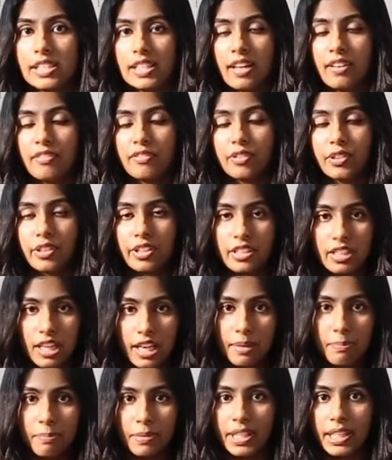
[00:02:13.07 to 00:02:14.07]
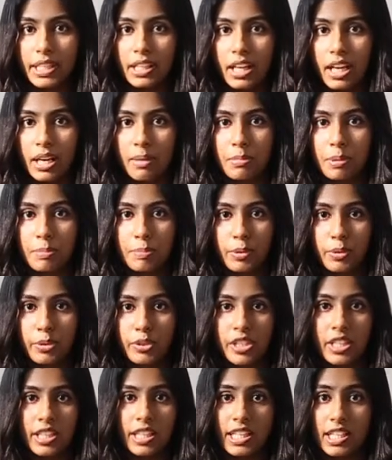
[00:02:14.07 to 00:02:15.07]
and for the time being I'm
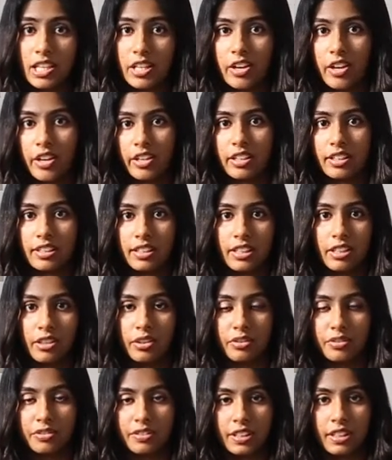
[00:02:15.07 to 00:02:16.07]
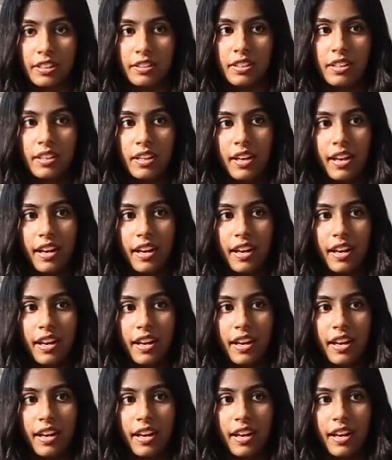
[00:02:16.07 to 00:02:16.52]
approaching econ and ecofin